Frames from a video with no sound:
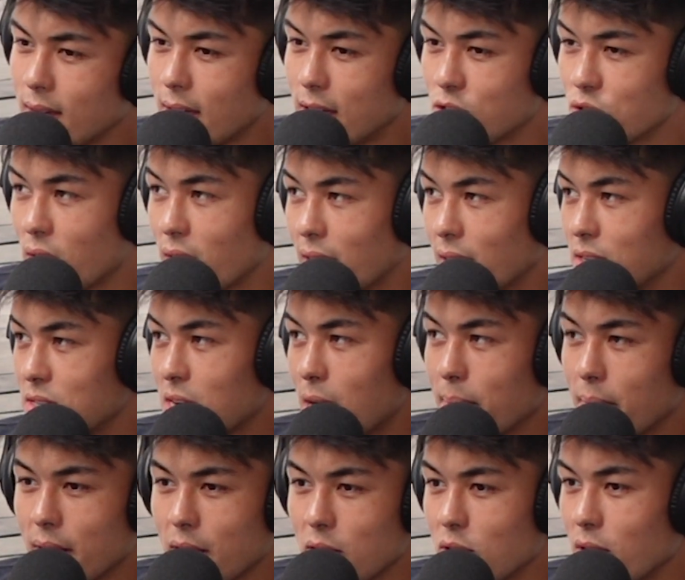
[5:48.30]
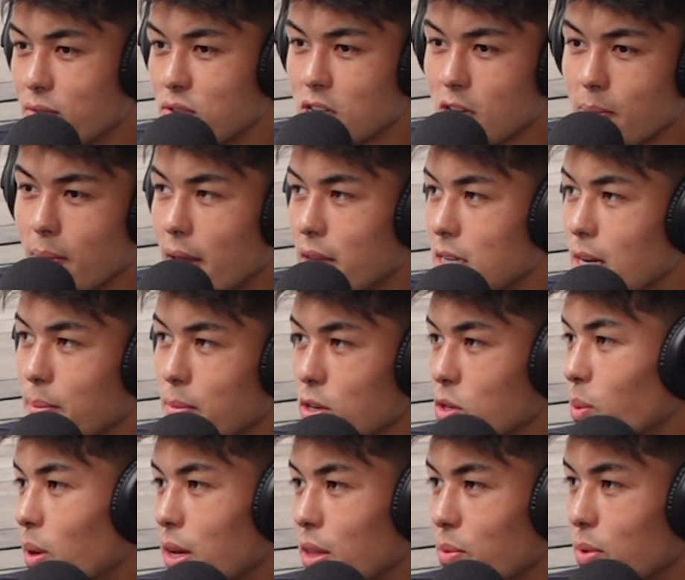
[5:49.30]
and trying to get signed by the UFC by the time you're
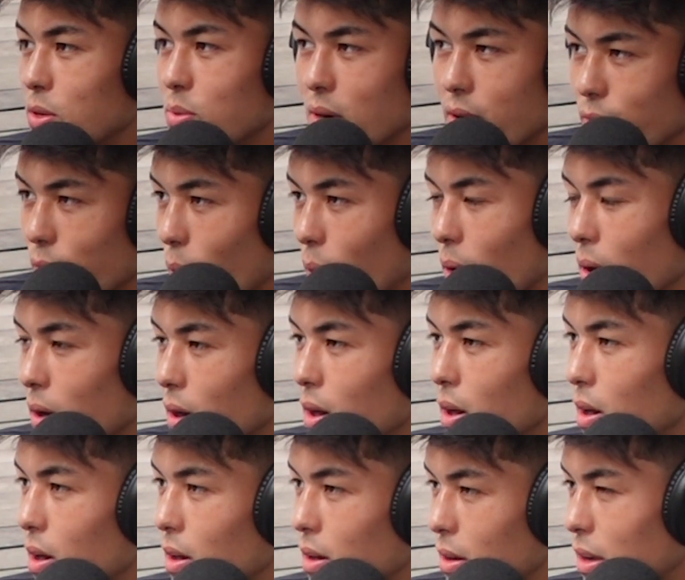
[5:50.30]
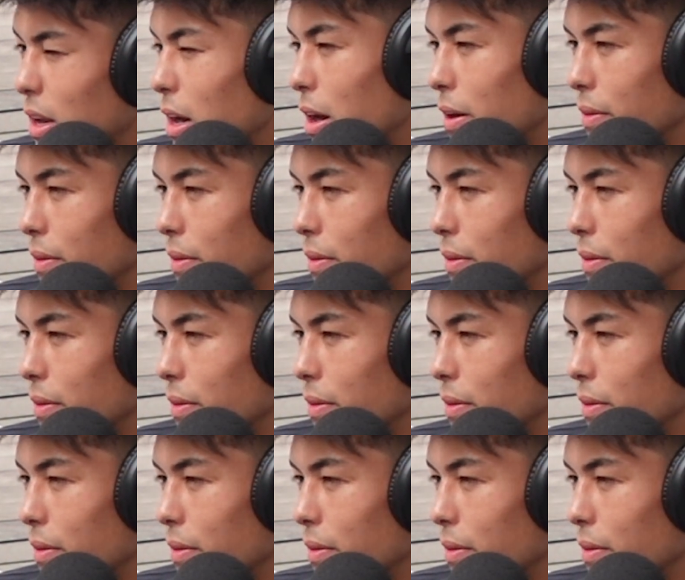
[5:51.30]
23, 24. You